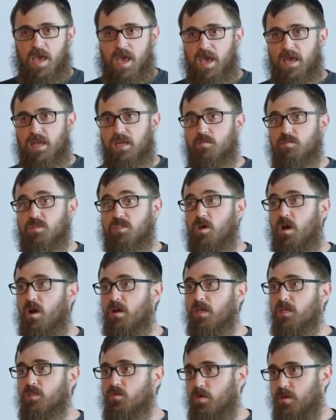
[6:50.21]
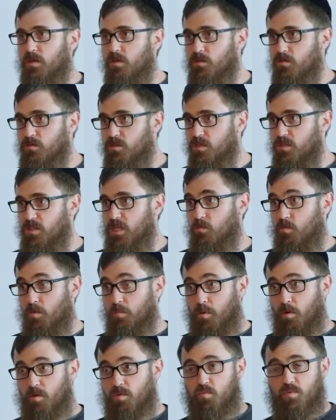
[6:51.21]
And it was talking to our users that were
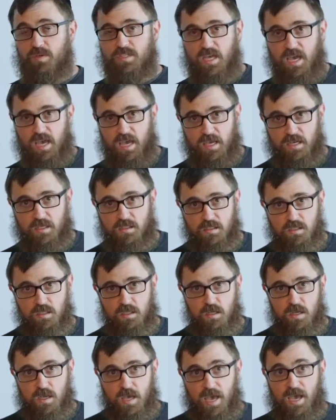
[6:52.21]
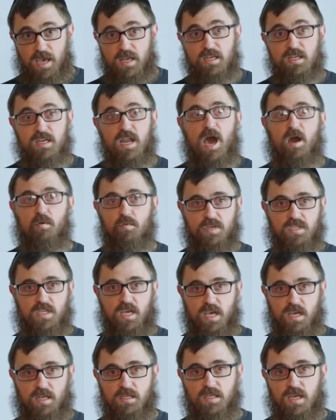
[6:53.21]
both retained and not
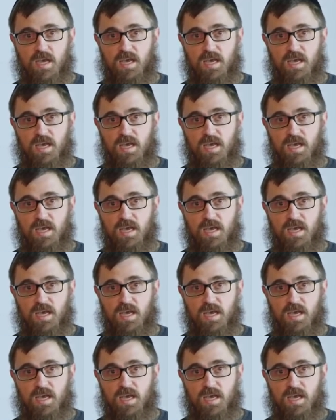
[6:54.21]
retained,